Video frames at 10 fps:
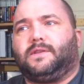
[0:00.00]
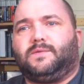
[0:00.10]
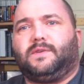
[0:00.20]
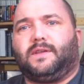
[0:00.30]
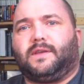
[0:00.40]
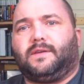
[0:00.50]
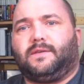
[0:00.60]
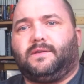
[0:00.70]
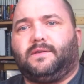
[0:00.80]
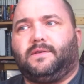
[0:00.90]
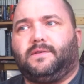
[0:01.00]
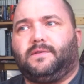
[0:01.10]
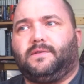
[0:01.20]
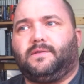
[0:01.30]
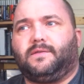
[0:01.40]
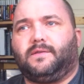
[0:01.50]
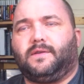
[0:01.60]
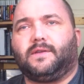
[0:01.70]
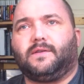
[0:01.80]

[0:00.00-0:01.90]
did you hear that? I